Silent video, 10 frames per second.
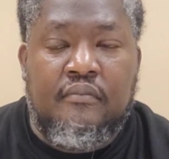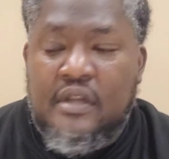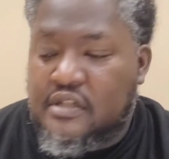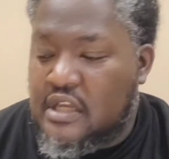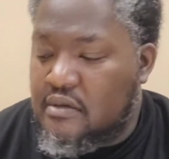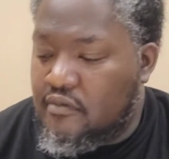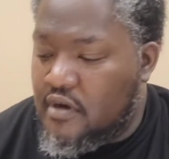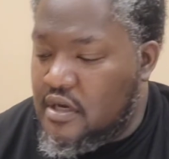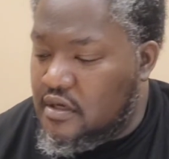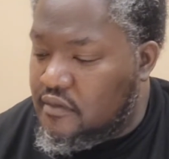Let's keep
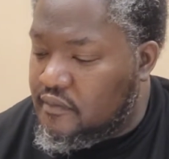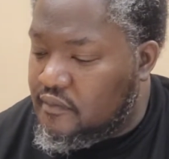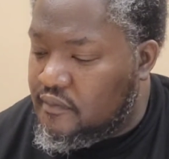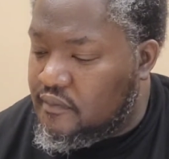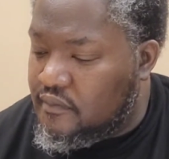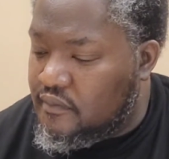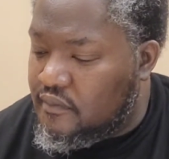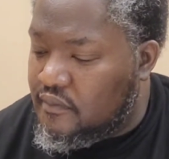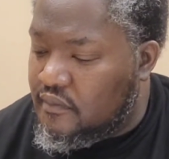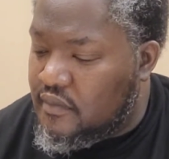reading.
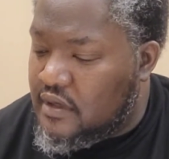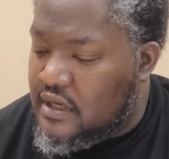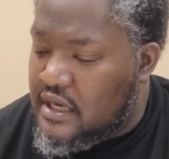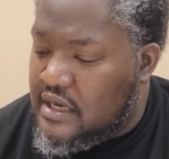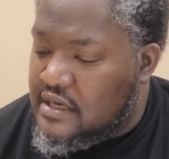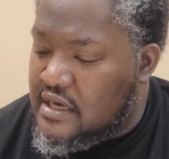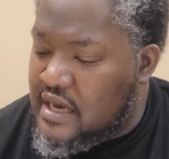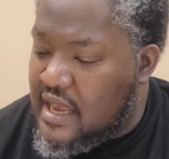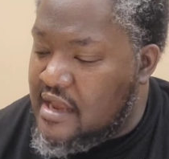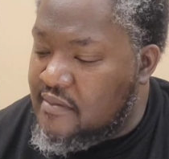The
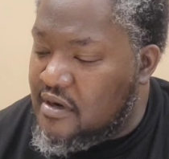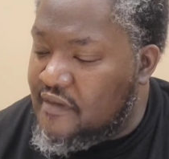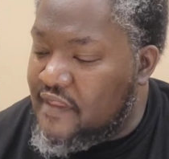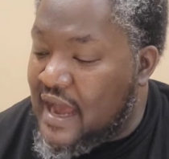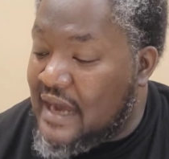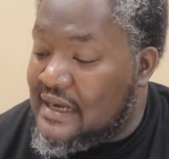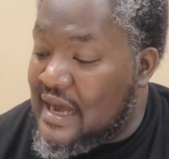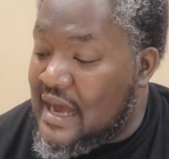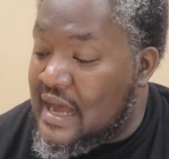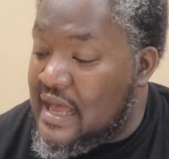name of thy
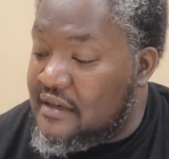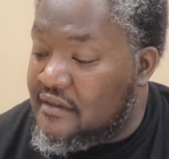God.